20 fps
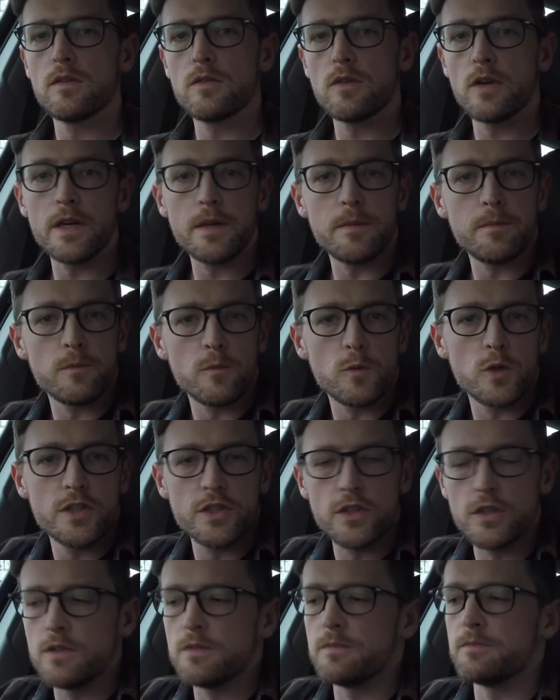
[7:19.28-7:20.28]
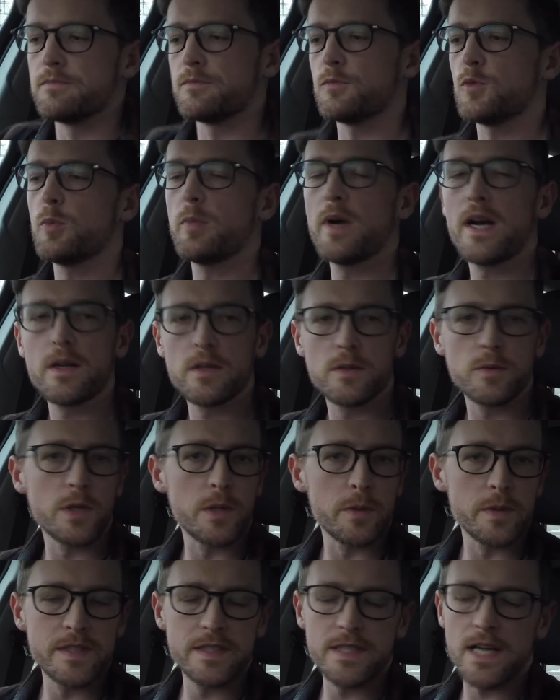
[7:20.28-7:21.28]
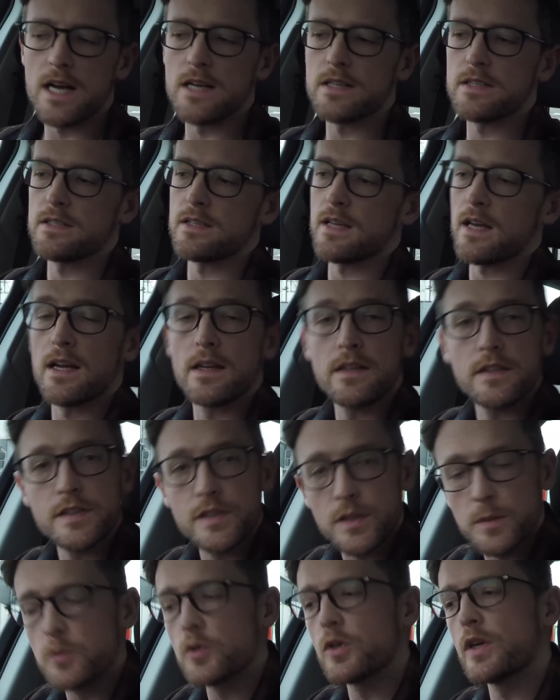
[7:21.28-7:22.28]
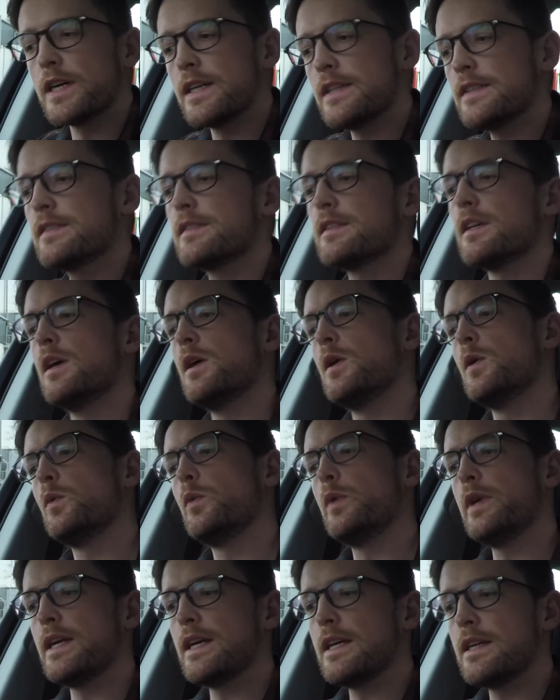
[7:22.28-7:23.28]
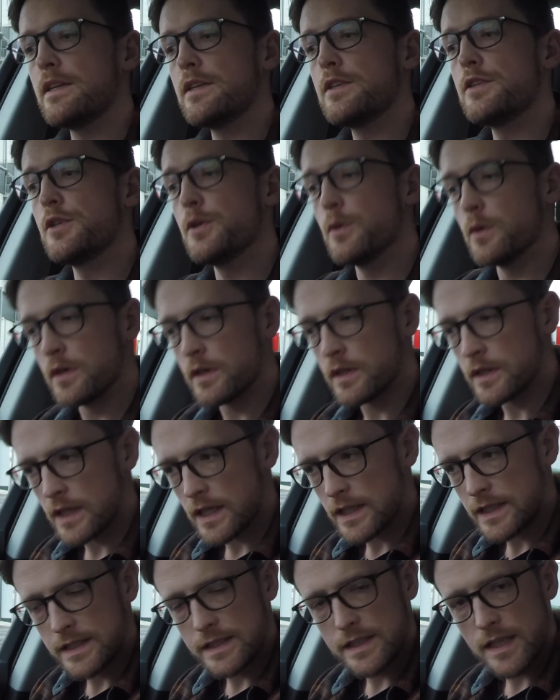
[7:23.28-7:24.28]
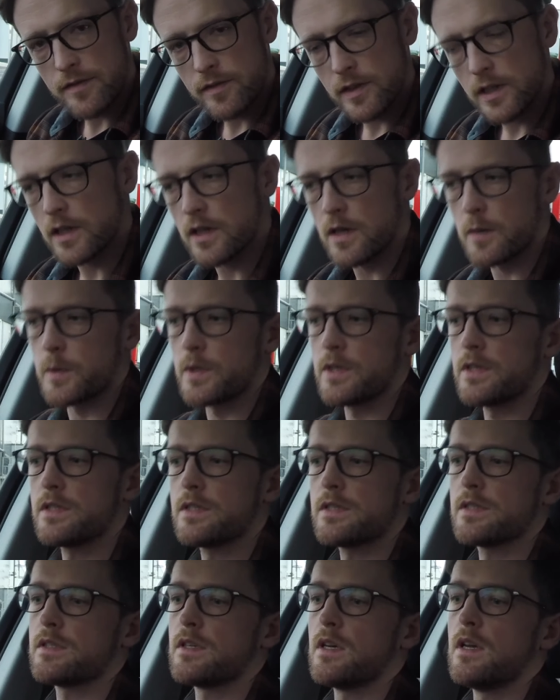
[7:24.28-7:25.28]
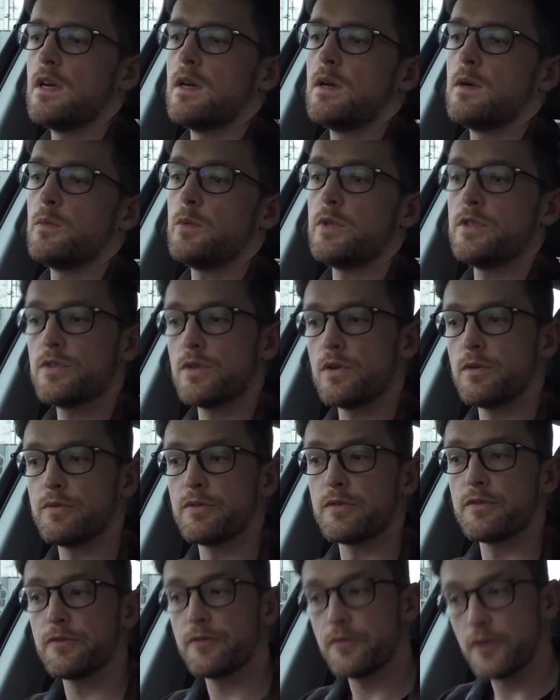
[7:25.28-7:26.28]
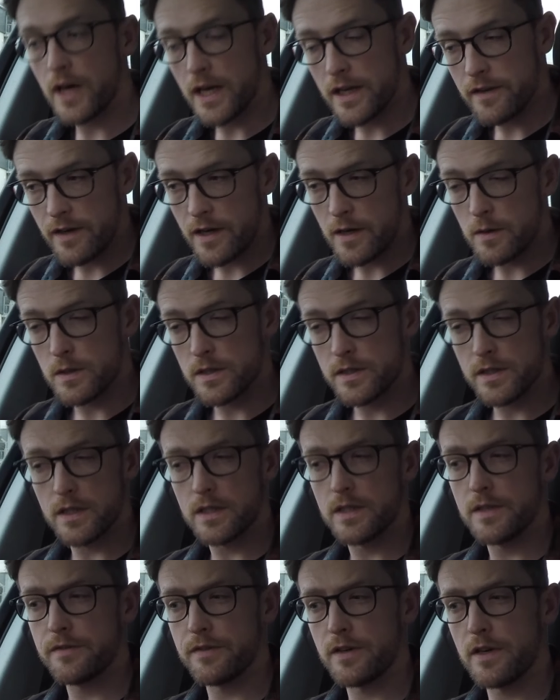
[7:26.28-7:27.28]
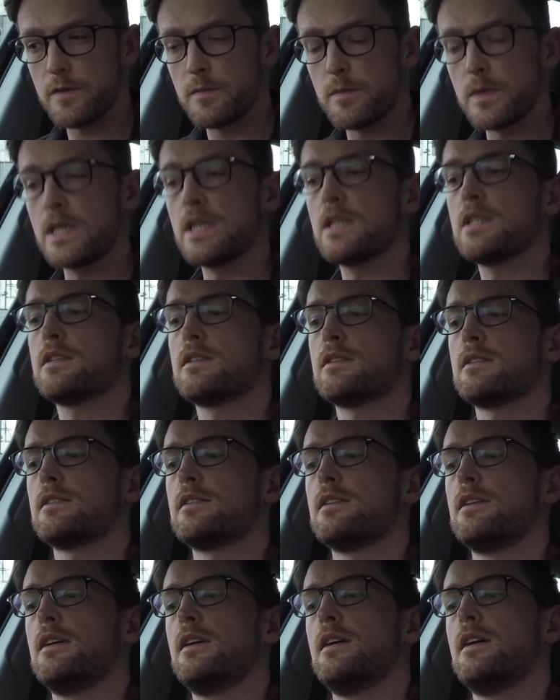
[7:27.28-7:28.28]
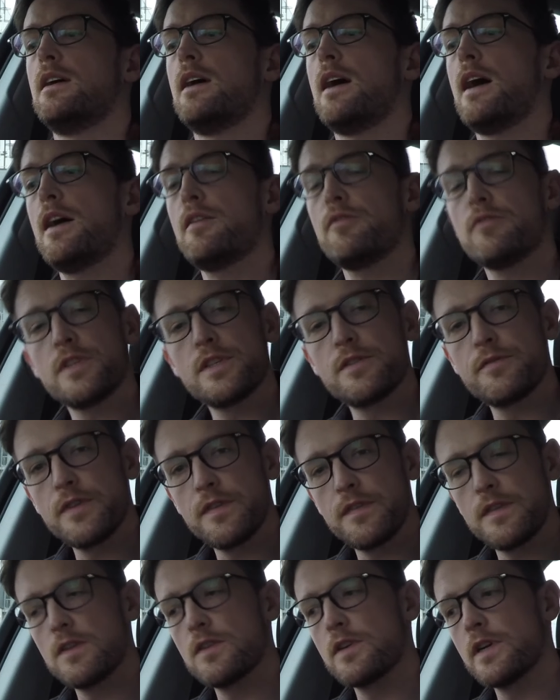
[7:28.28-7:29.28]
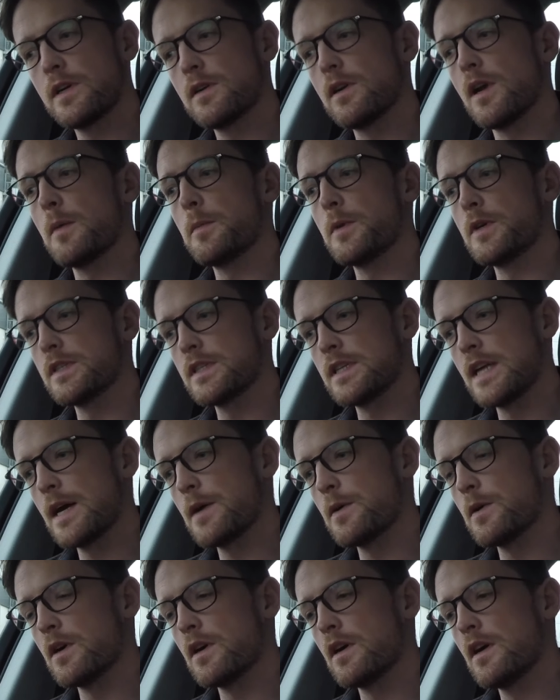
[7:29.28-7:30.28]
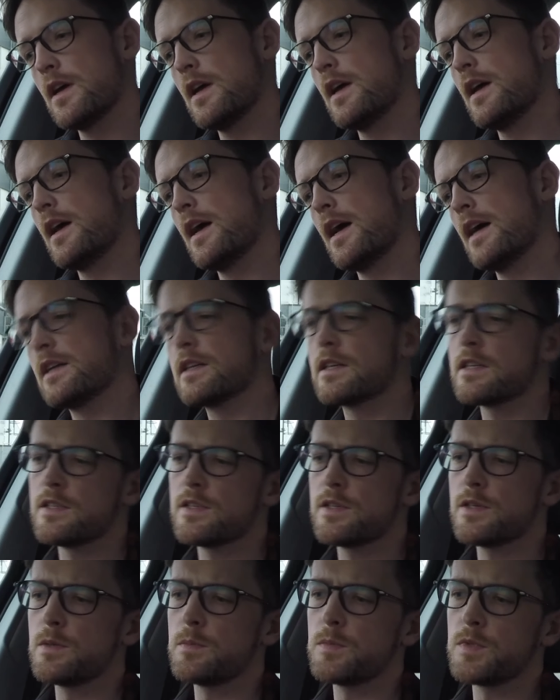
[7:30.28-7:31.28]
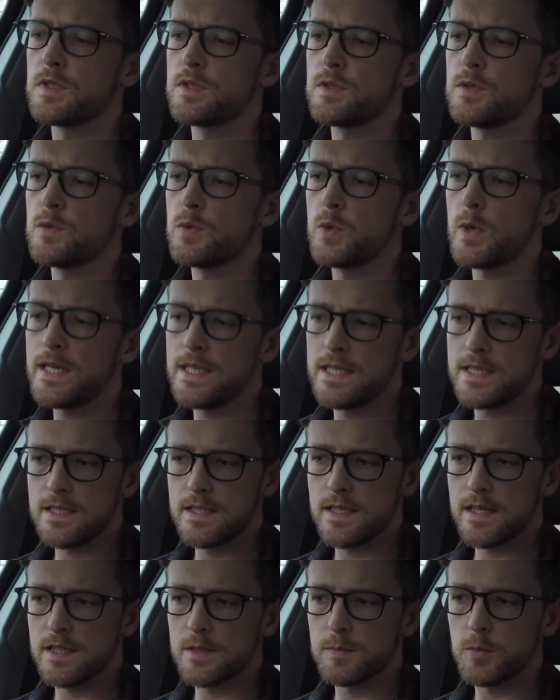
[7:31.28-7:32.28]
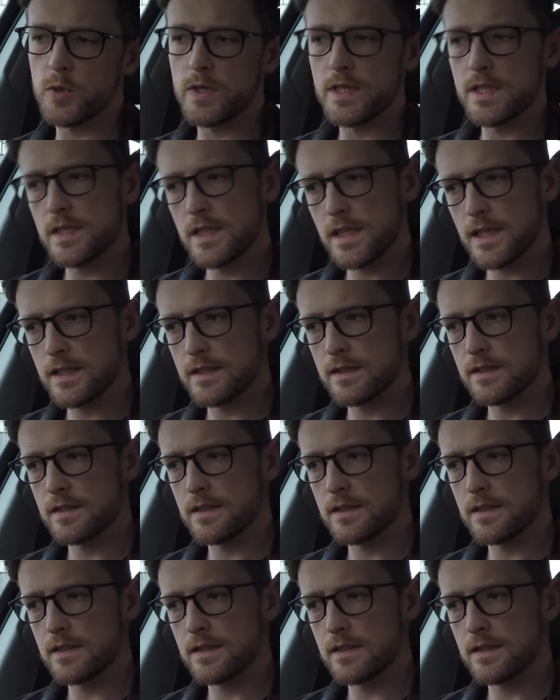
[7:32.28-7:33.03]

Right, we're done. We're back to where we started, and to summarise, we did 297 kilometres, we drove for 5 hours 35 minutes, averaged 53 kilometres an hour, and consumed 26.6